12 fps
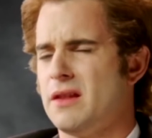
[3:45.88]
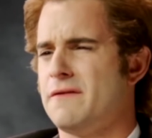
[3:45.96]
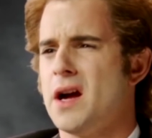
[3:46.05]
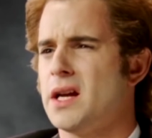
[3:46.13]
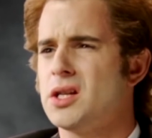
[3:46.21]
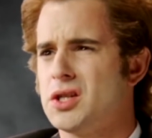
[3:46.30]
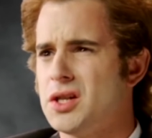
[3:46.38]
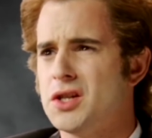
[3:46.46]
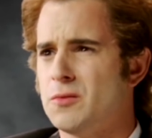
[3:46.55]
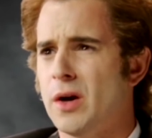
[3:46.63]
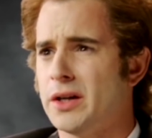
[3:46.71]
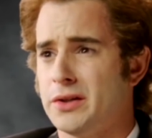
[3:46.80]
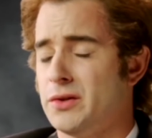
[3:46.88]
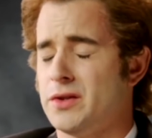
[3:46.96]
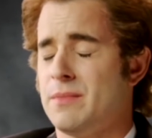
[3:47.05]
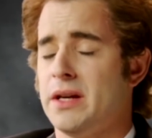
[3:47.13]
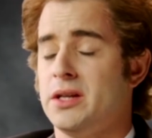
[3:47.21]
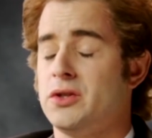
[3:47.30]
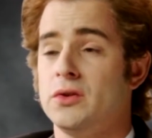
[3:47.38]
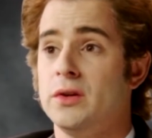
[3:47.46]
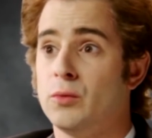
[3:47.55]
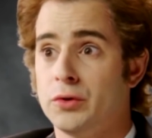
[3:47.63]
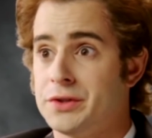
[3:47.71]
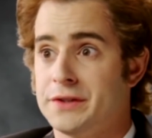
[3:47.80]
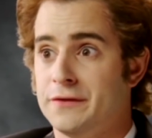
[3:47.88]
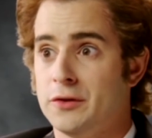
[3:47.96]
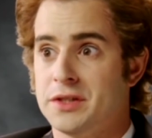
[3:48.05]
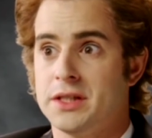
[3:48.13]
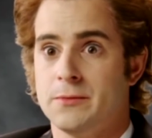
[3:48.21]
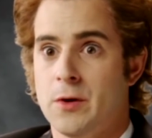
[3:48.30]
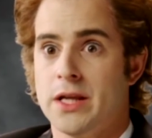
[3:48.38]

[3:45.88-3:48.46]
I mean, the fucking ginger one can do as many Judy Waters films as he